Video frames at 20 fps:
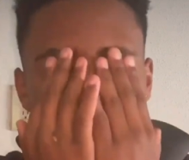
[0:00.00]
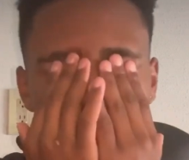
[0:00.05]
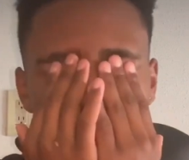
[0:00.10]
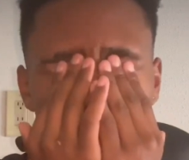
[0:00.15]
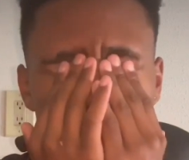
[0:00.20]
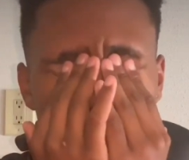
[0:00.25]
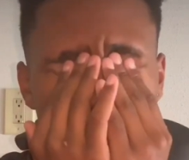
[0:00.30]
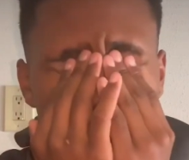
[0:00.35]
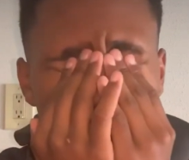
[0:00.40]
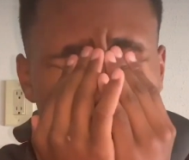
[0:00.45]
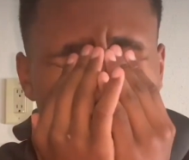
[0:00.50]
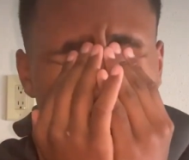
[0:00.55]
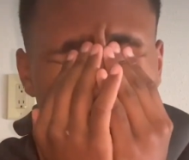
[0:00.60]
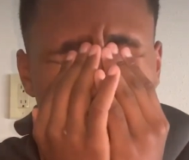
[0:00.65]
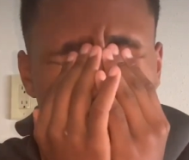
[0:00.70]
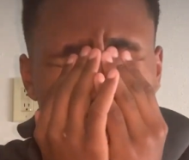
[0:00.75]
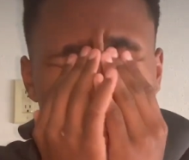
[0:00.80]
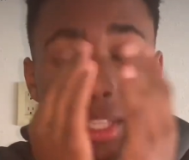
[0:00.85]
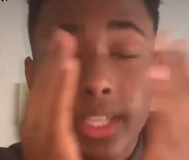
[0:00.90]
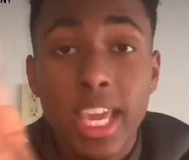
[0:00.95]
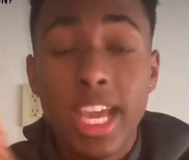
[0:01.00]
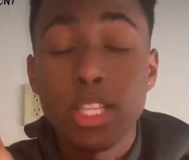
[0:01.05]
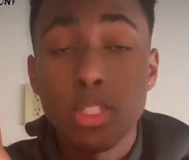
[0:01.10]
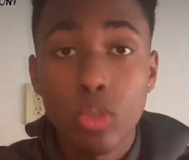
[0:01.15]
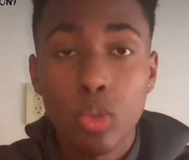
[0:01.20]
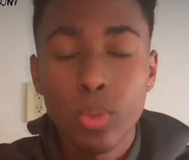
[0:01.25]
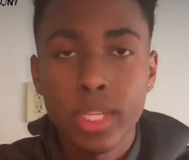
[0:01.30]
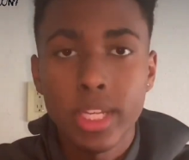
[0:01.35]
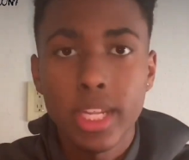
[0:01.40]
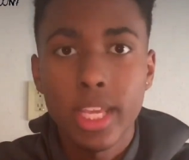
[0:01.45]
Bro,
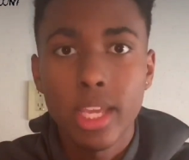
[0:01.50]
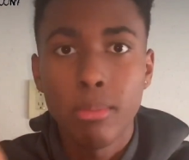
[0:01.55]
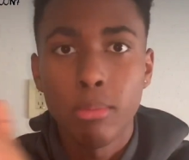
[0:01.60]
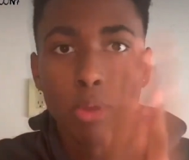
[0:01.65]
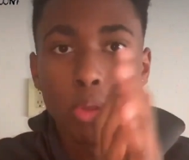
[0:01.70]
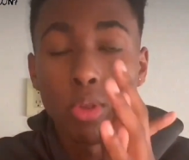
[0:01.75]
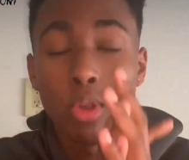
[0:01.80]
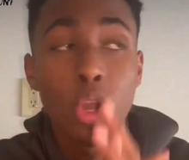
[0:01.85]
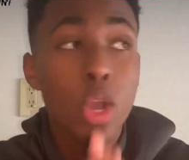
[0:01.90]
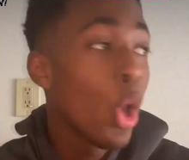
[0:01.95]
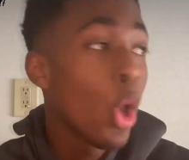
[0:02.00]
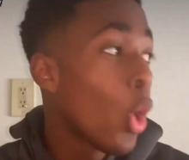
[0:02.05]
guess what we did, bro?